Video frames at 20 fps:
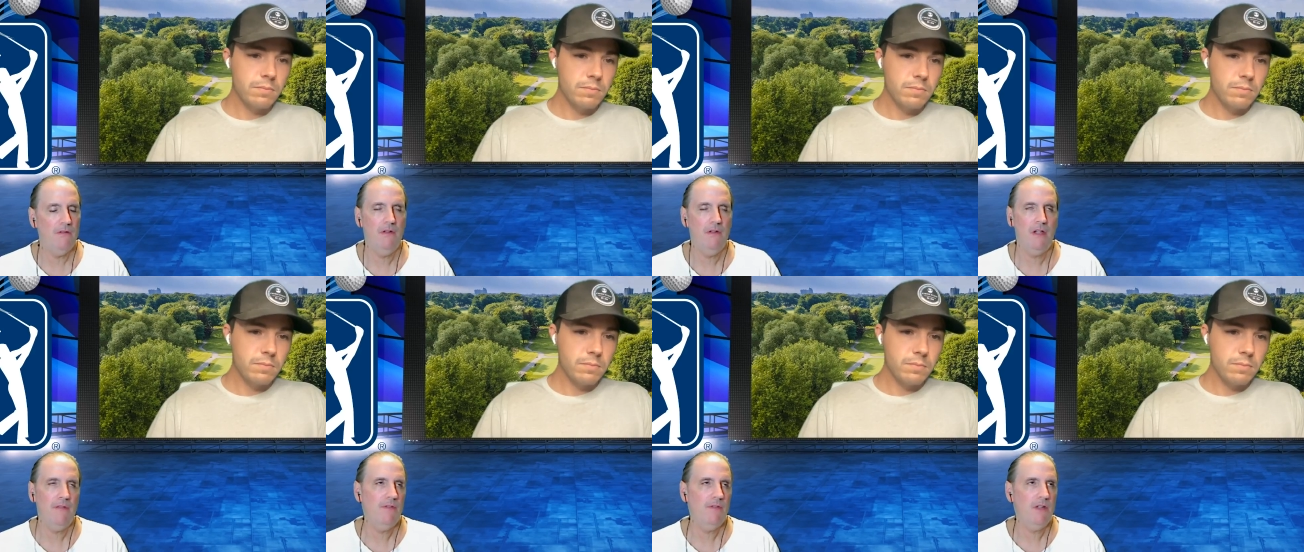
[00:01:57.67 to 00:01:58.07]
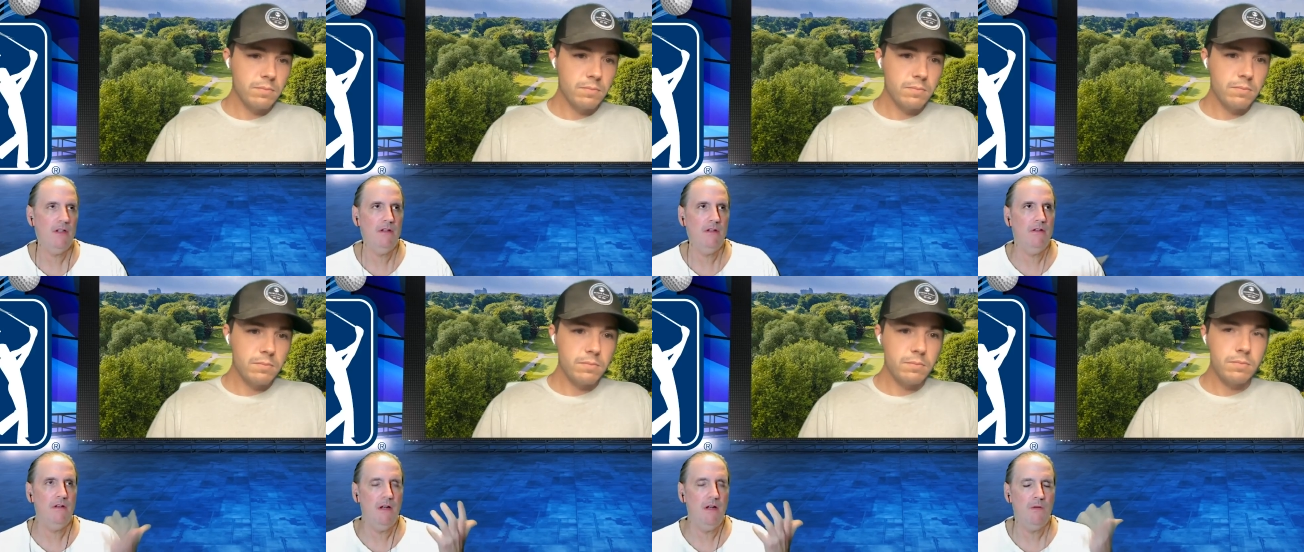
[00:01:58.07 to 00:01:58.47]

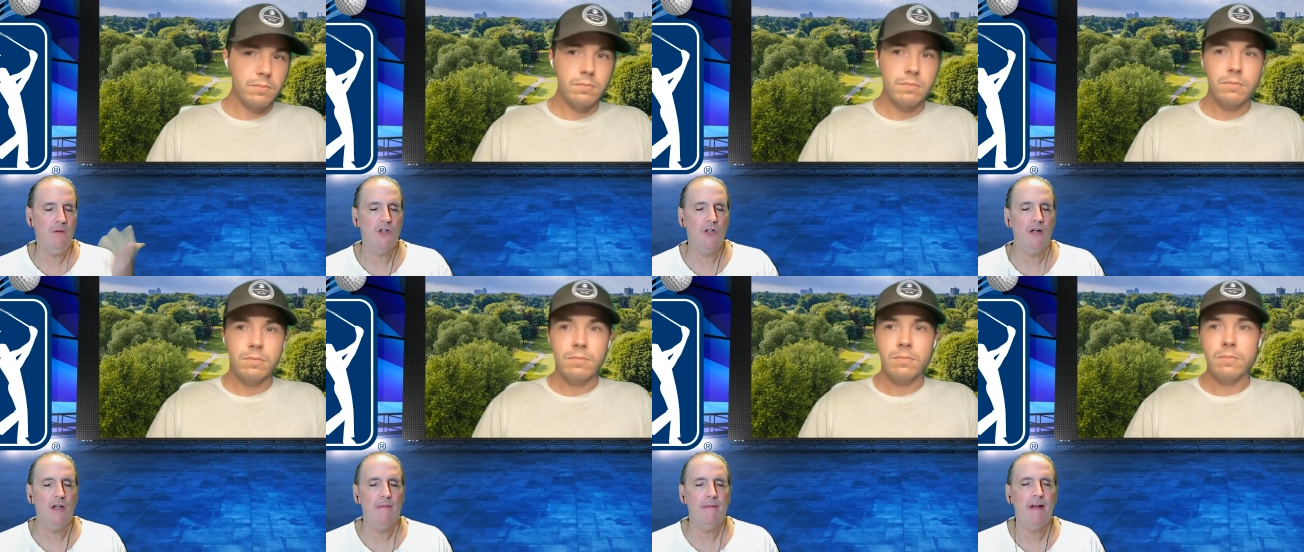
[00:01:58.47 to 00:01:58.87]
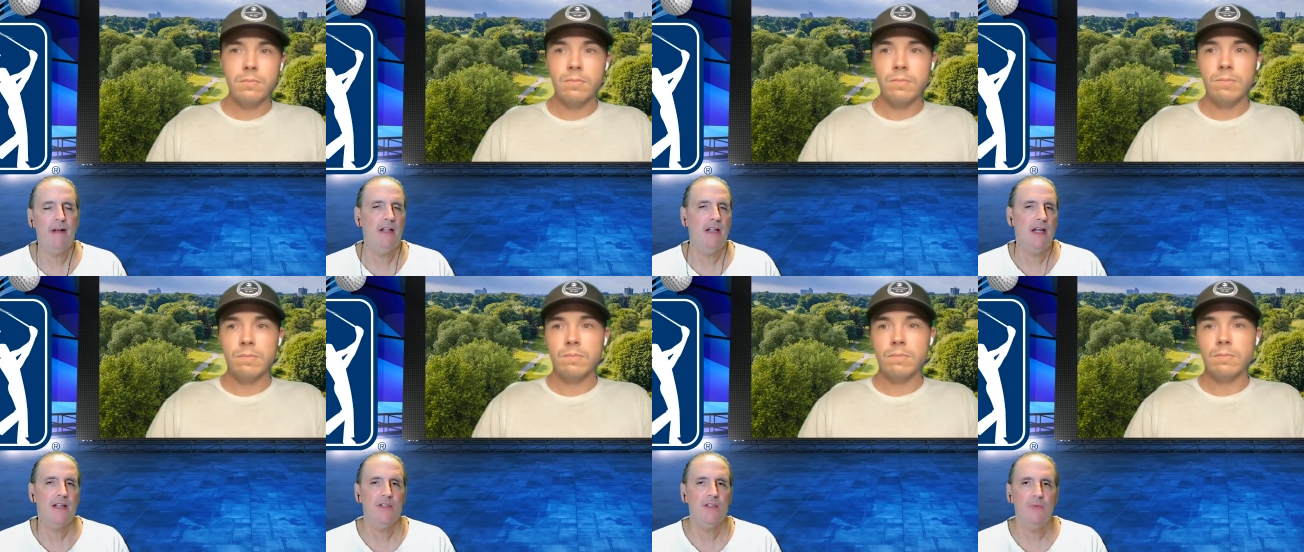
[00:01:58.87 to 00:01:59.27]
Speaker 1: even uh, talking about it
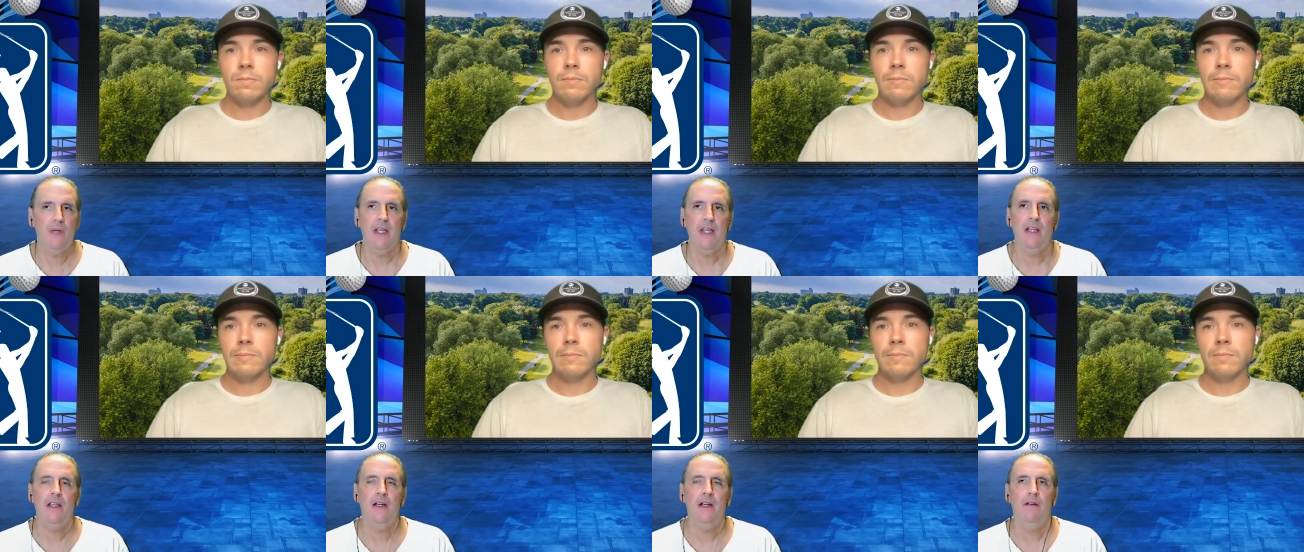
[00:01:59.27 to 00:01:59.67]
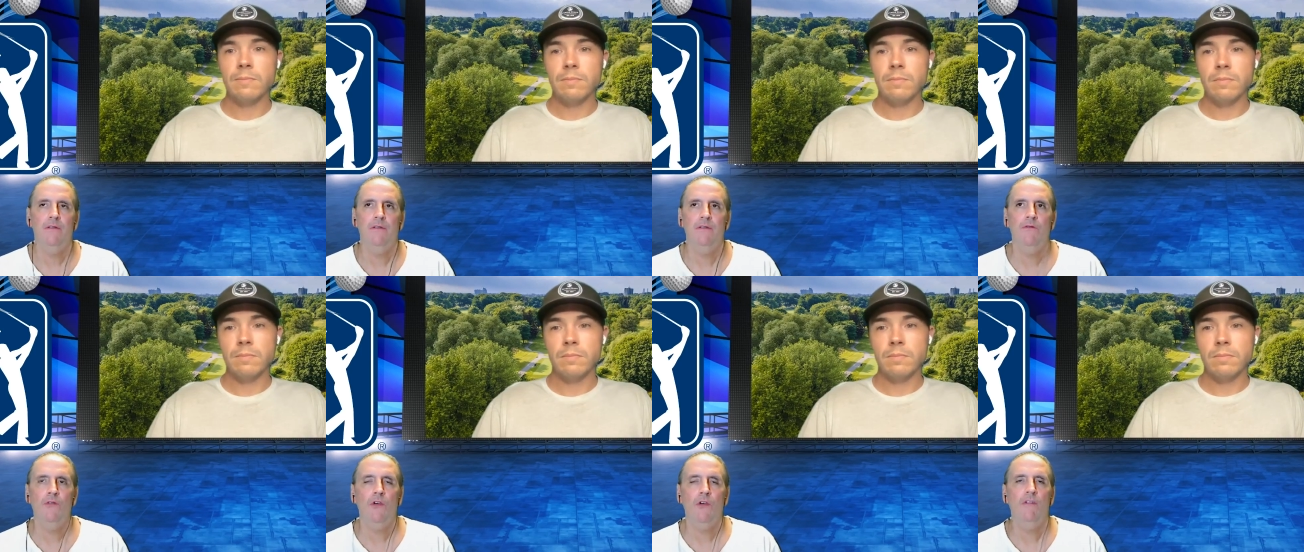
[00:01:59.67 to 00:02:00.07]
last week. You know,
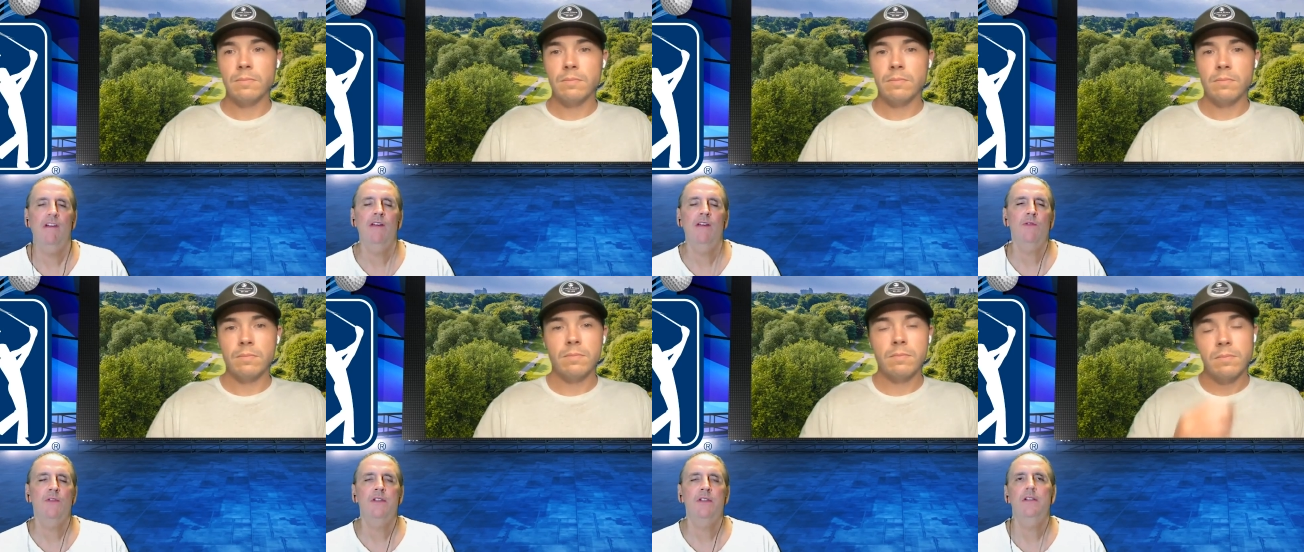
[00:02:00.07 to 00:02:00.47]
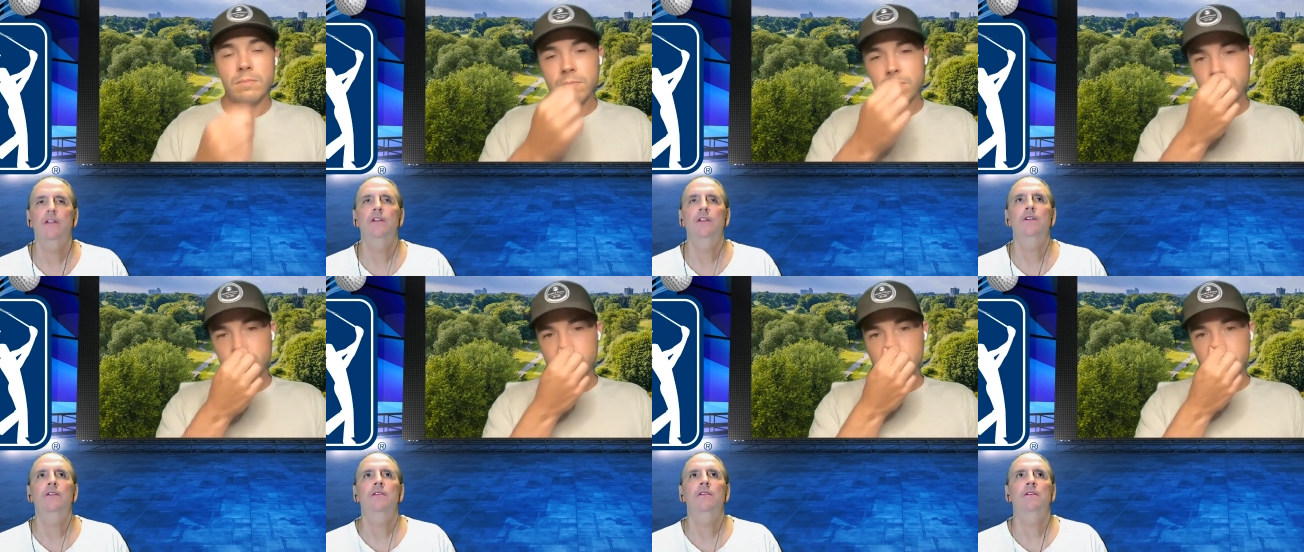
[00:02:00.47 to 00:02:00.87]
Rory was
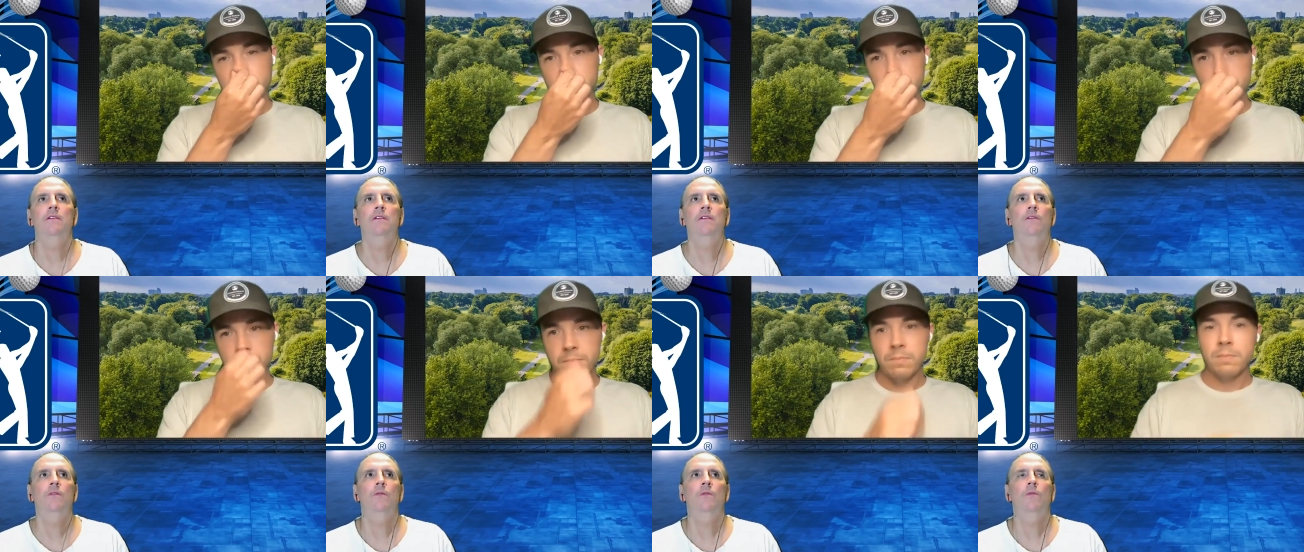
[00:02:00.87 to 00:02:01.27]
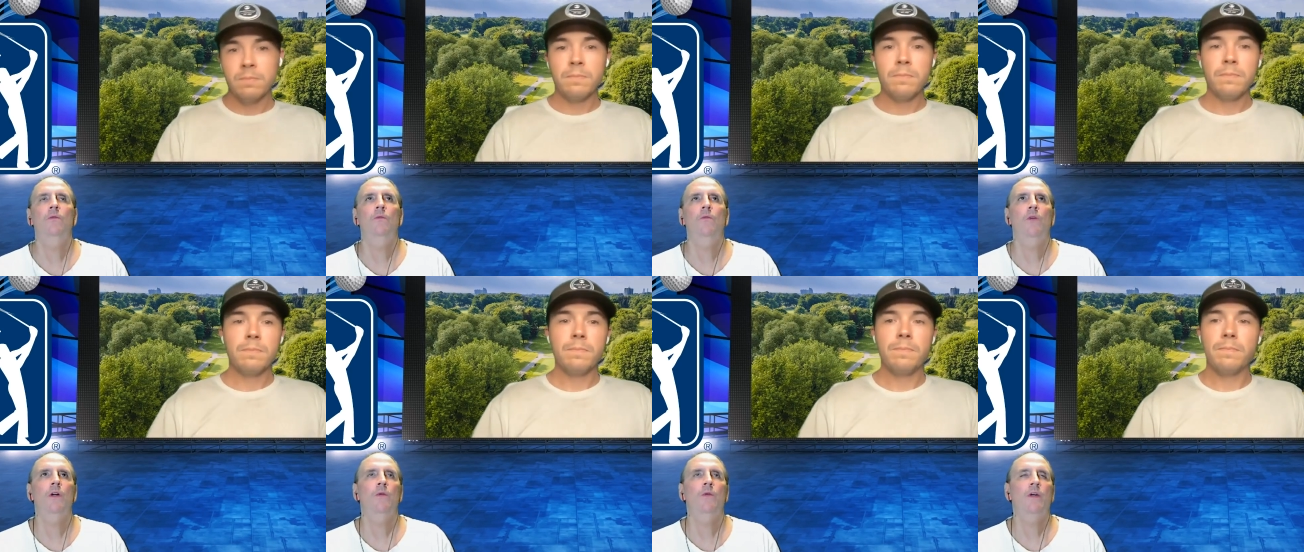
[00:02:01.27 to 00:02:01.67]
still
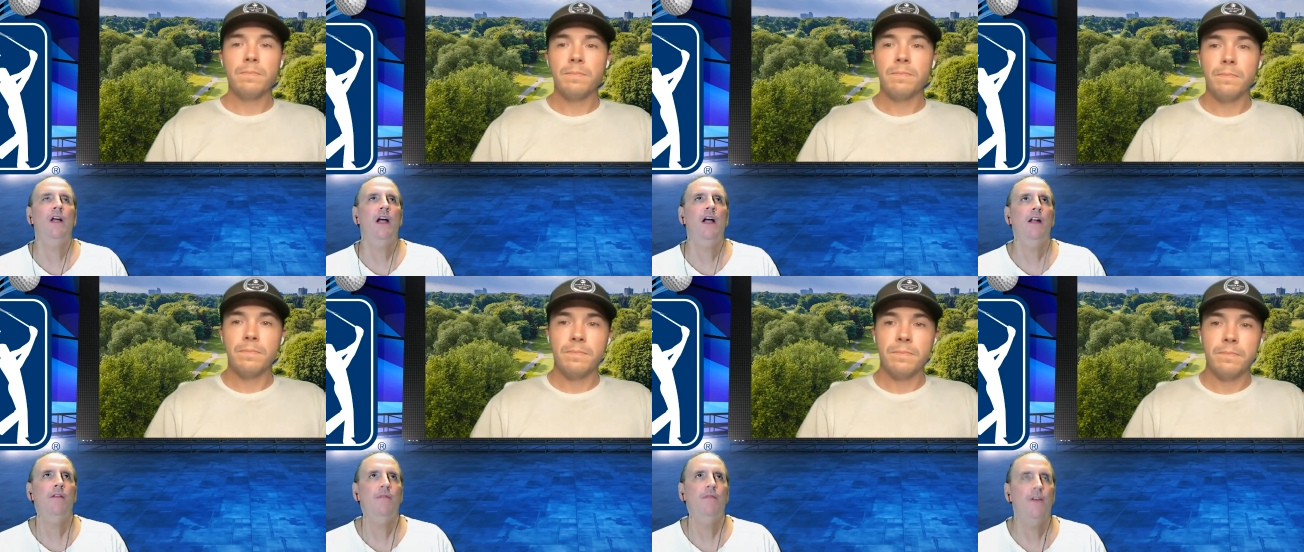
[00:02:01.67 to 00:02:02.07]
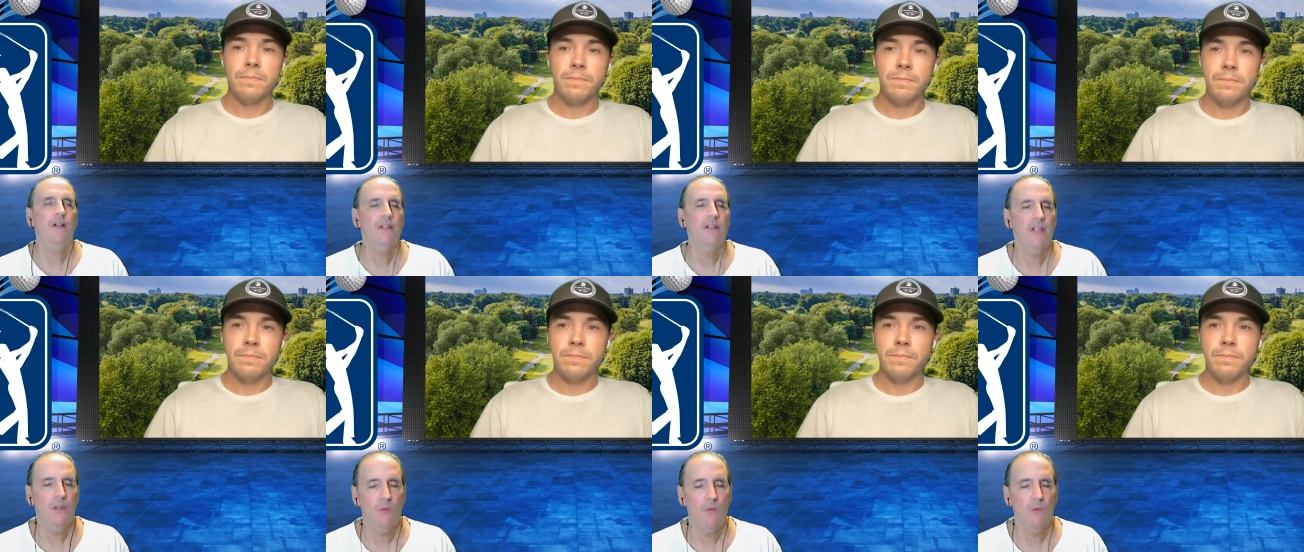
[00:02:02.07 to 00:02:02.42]
where we kind of felt he